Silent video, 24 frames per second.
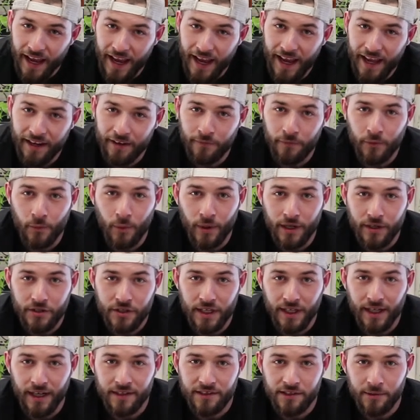And if you wanna
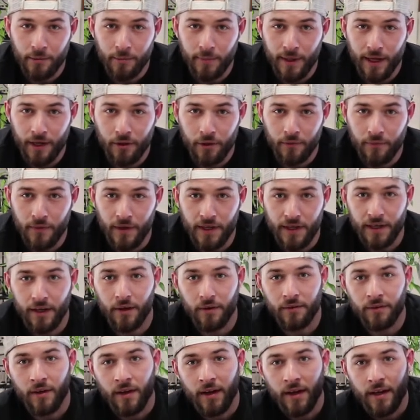check out some of my other
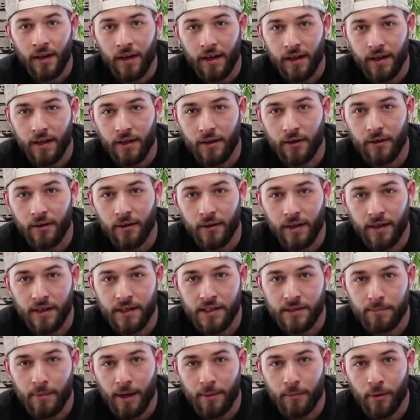videos, here
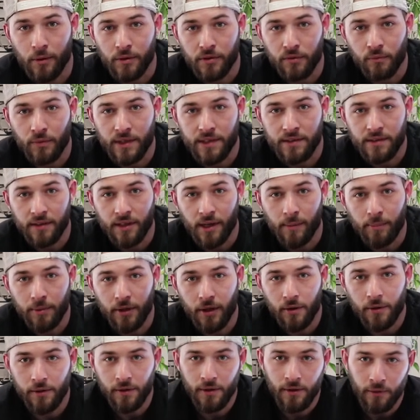is my most recent
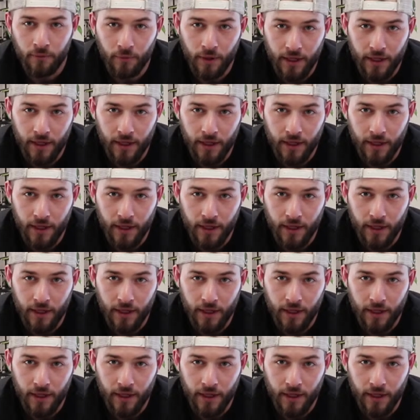upload.